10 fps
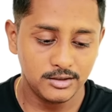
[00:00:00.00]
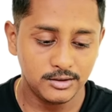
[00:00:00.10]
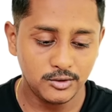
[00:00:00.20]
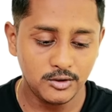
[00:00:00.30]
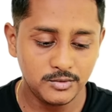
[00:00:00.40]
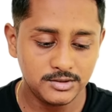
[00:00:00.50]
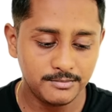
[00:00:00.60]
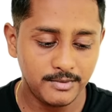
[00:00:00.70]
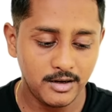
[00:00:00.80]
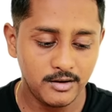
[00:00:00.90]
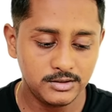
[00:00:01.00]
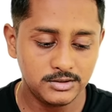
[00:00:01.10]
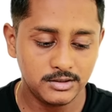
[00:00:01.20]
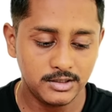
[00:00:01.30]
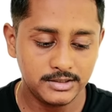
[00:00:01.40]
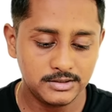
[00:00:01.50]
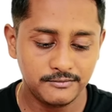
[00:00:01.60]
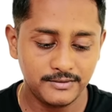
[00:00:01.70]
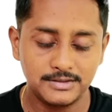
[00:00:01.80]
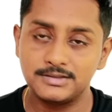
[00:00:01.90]
The talk was about, let's
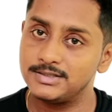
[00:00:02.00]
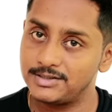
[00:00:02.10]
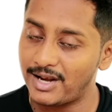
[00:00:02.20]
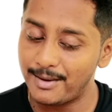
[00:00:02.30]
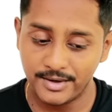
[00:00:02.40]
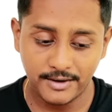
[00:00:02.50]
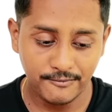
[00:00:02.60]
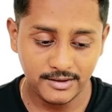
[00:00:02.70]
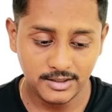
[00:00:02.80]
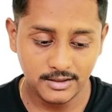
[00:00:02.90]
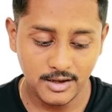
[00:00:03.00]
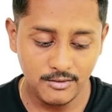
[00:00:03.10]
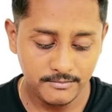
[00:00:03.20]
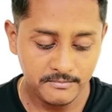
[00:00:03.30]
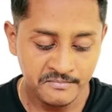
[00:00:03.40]
fix this grammar everything now